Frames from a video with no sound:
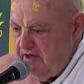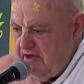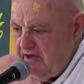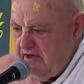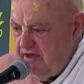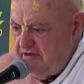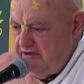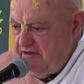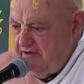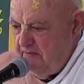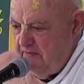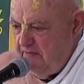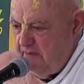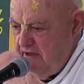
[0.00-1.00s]
In any case,
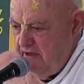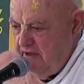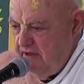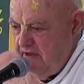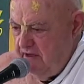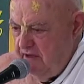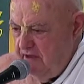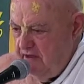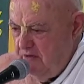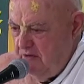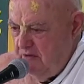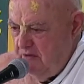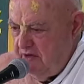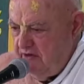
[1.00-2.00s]

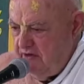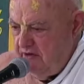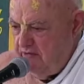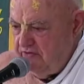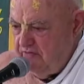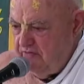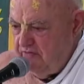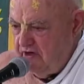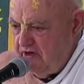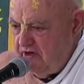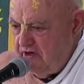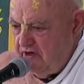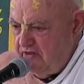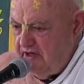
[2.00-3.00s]
we went on with the
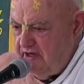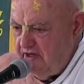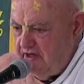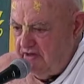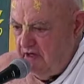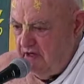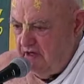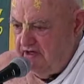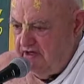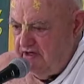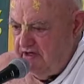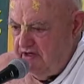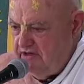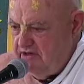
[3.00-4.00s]
work. We got
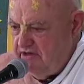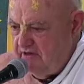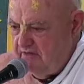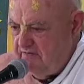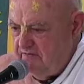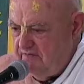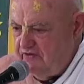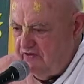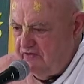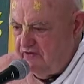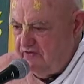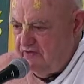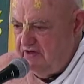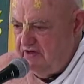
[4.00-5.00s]
all that detail
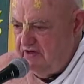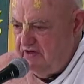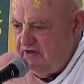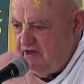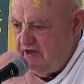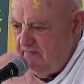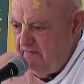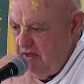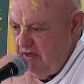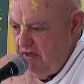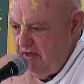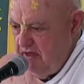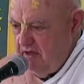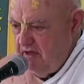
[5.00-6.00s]
perfectly done
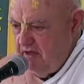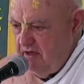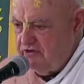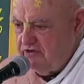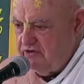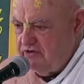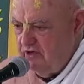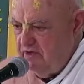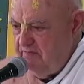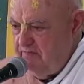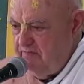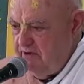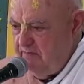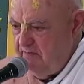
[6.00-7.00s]
because all
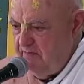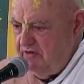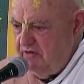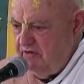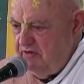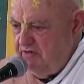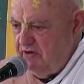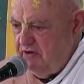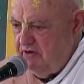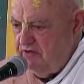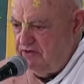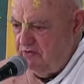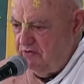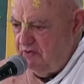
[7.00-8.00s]
the piping and
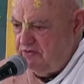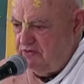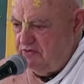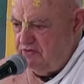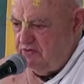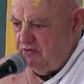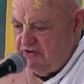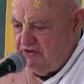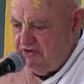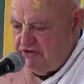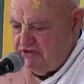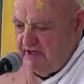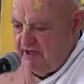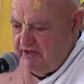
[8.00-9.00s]
runners and risers were
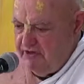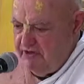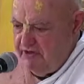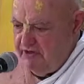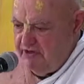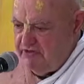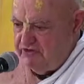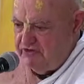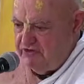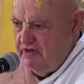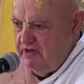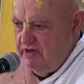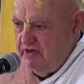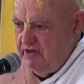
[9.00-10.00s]
inside the pieces.